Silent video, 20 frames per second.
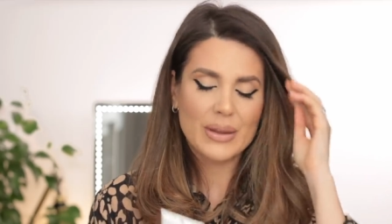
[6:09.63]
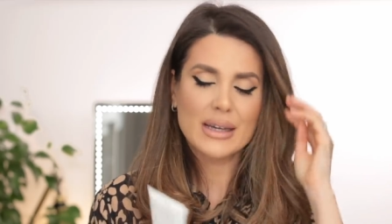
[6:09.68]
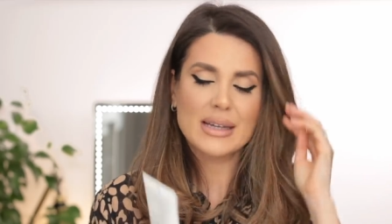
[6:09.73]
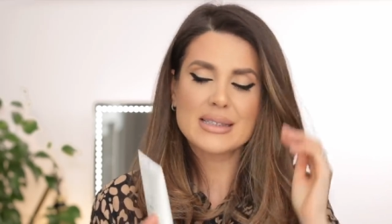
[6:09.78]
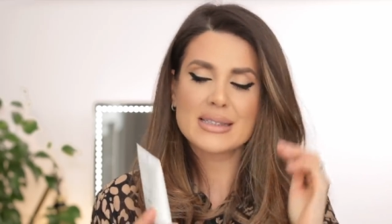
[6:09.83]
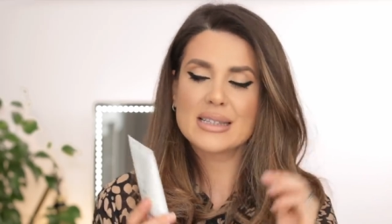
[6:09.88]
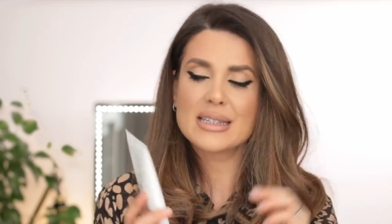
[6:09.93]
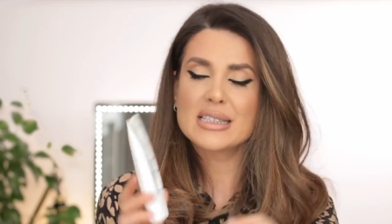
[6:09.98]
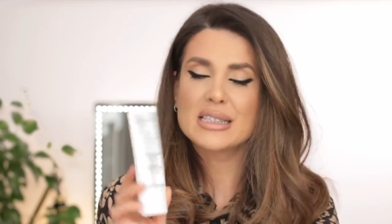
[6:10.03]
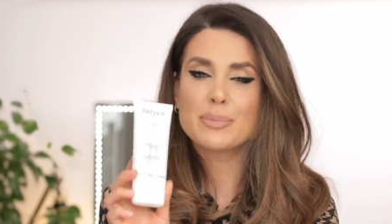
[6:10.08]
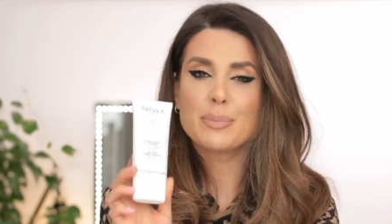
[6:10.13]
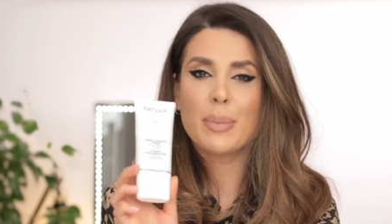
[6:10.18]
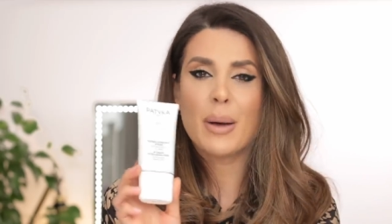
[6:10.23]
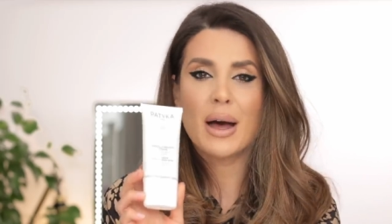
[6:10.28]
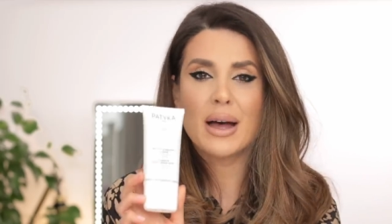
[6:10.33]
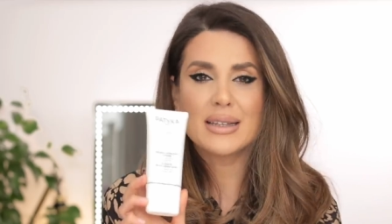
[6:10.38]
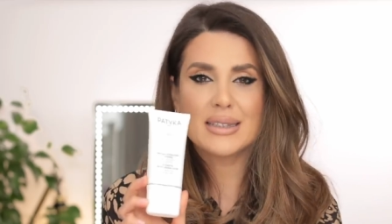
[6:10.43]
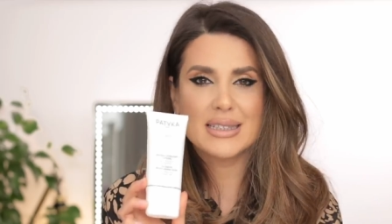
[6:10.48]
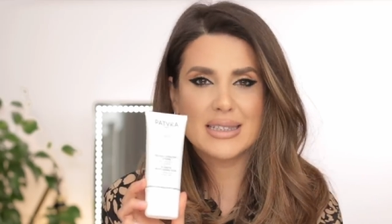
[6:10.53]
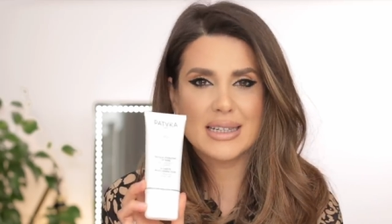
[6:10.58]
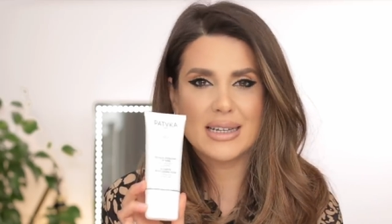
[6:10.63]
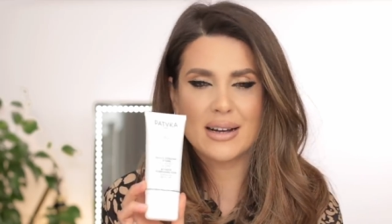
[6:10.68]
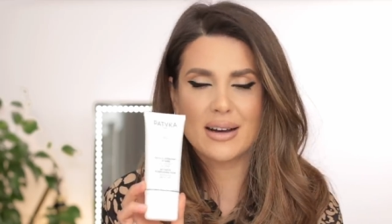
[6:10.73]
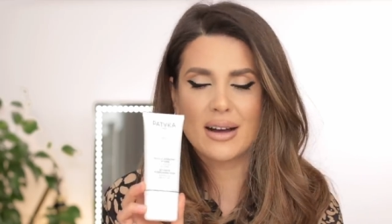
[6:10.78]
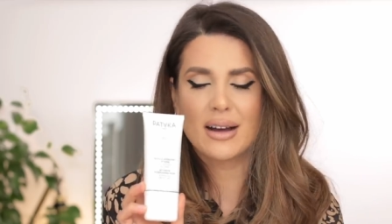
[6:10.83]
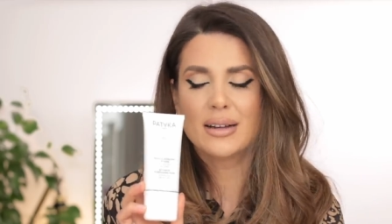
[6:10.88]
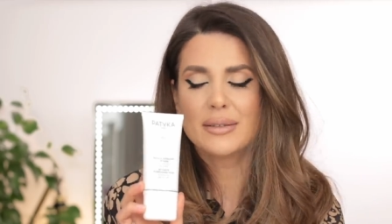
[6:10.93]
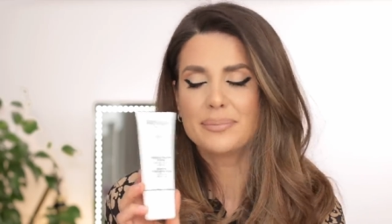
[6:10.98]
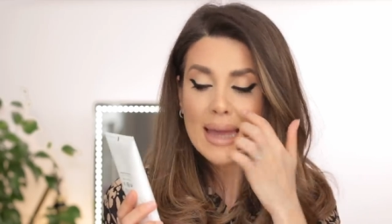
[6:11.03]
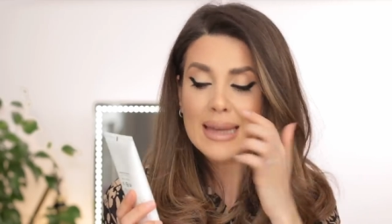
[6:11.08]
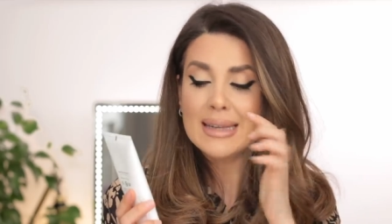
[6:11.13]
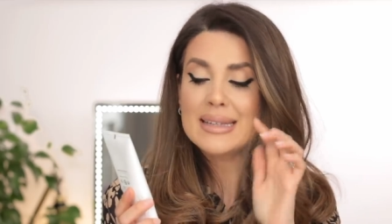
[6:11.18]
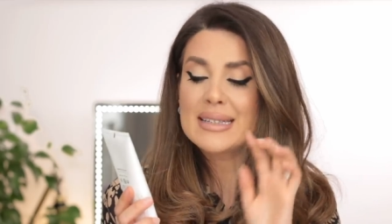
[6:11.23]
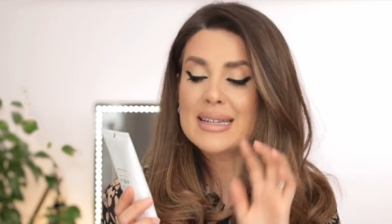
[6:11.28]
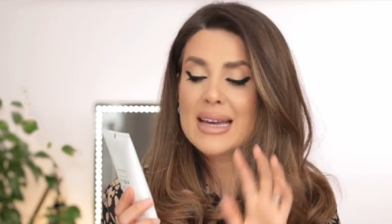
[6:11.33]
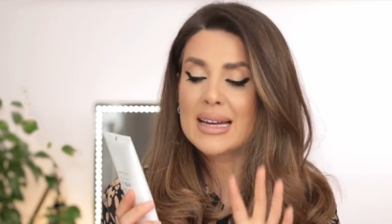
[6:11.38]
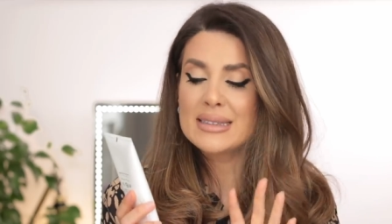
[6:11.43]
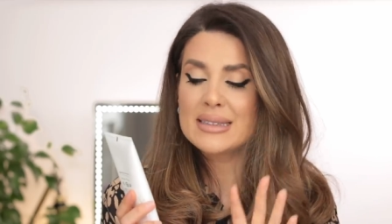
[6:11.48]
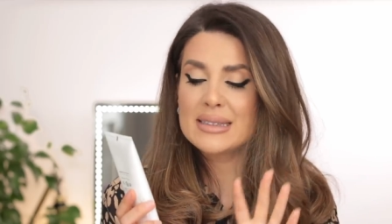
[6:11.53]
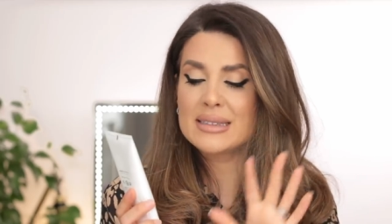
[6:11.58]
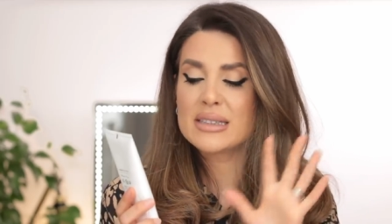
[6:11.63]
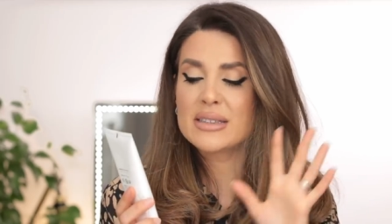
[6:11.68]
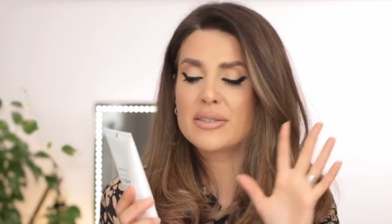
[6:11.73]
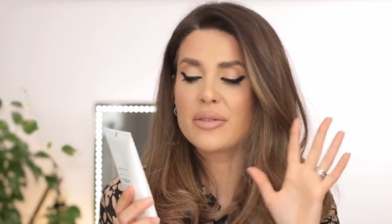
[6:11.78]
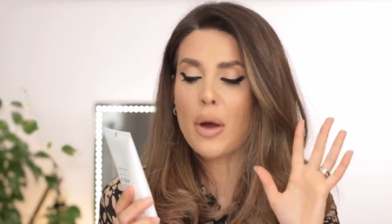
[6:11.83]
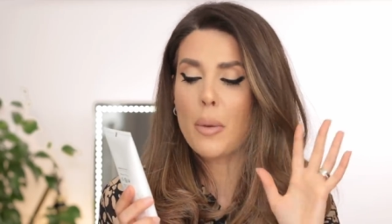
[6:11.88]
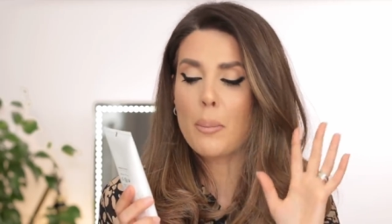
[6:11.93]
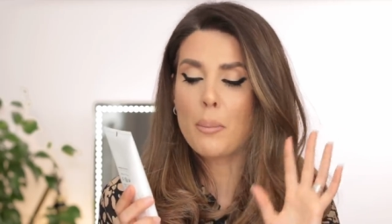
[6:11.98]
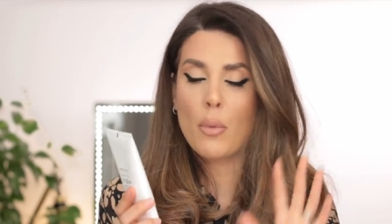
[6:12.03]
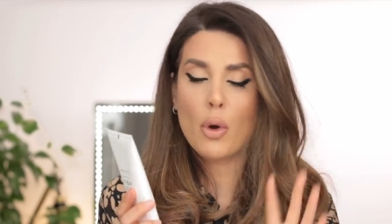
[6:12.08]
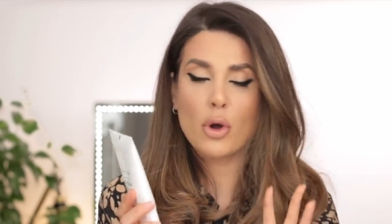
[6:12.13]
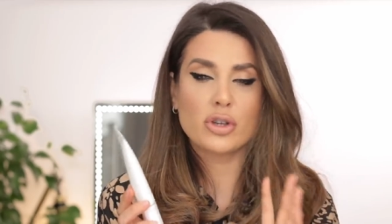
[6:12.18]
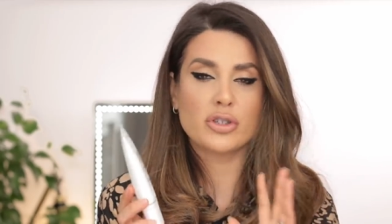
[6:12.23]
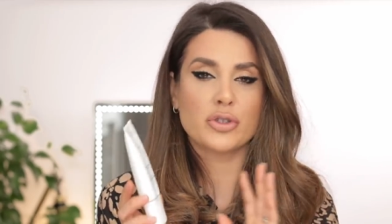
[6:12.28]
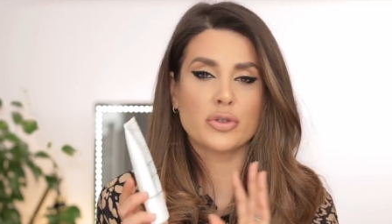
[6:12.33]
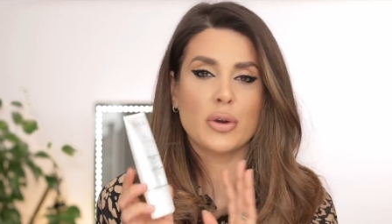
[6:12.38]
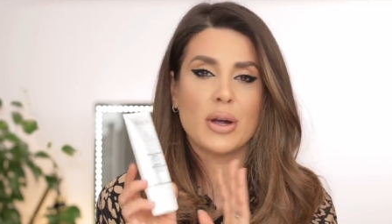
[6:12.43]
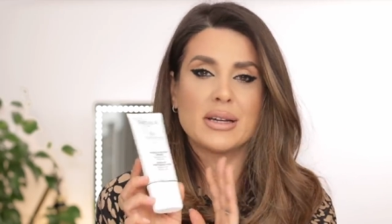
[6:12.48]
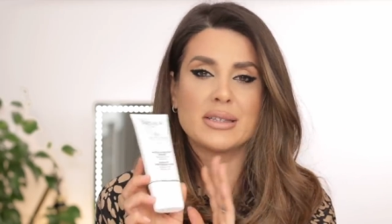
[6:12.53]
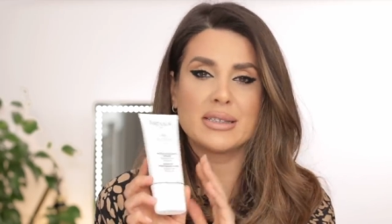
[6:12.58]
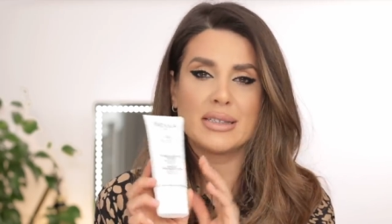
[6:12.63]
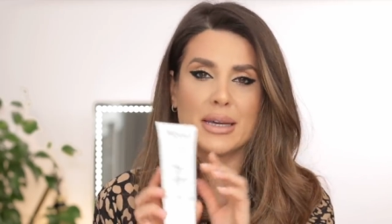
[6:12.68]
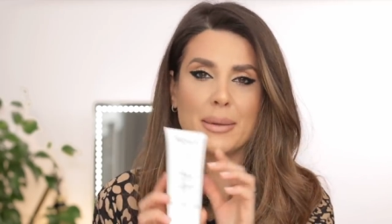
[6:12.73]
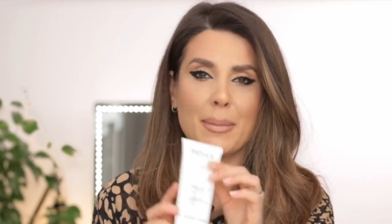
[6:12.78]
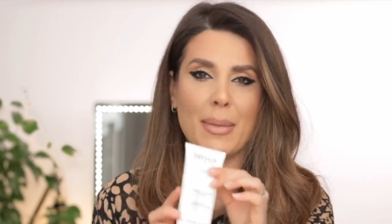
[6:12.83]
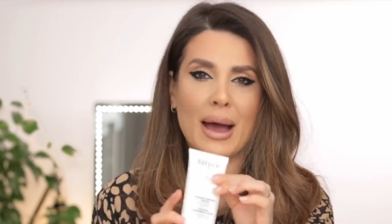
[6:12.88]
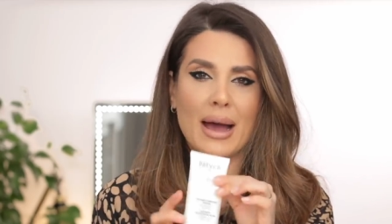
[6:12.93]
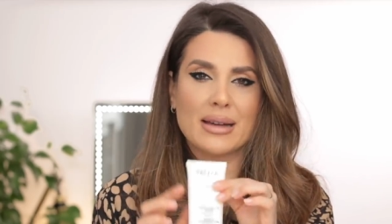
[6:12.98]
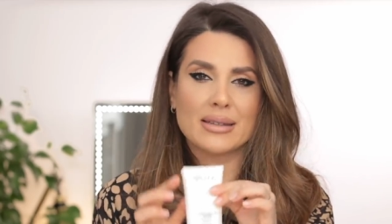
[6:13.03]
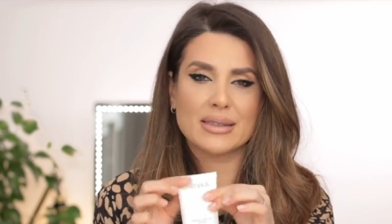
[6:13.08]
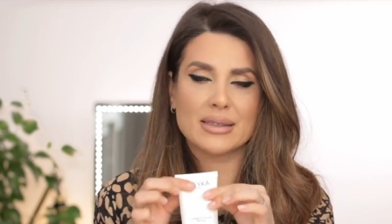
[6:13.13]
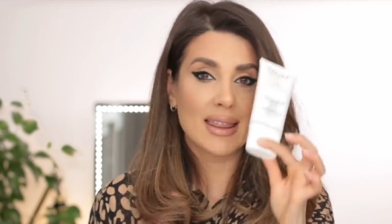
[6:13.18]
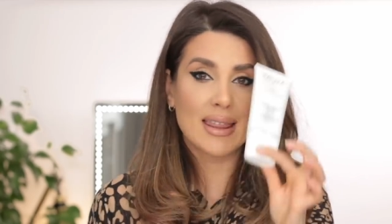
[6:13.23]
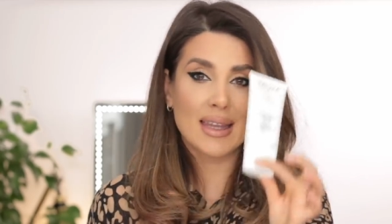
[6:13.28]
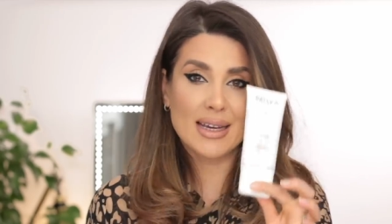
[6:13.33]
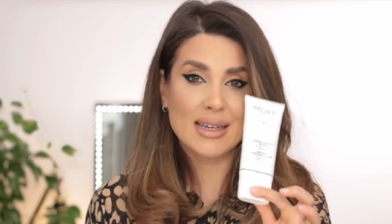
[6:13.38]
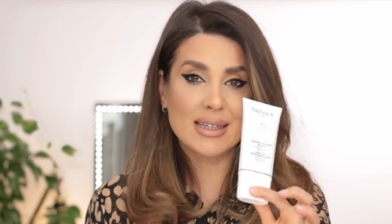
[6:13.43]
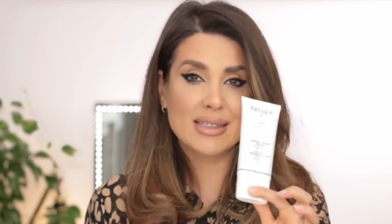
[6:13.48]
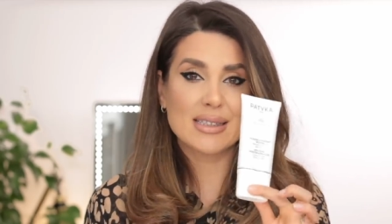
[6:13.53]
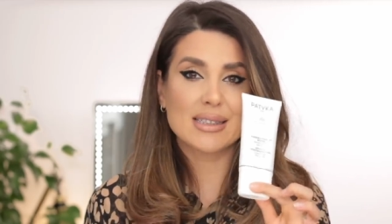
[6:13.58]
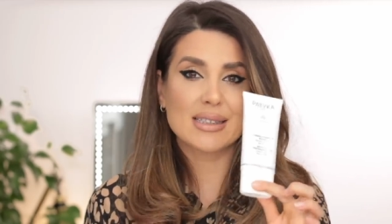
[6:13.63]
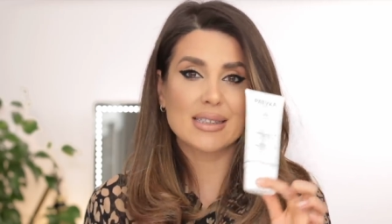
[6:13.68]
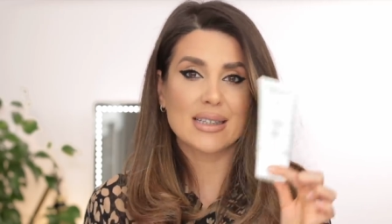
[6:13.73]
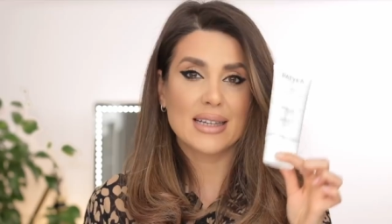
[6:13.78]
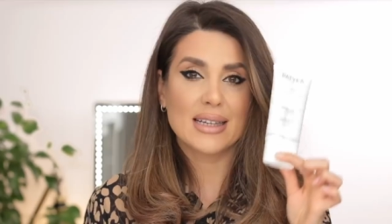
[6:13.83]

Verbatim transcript: is this Patyka Intensive Moisturizing Mask. This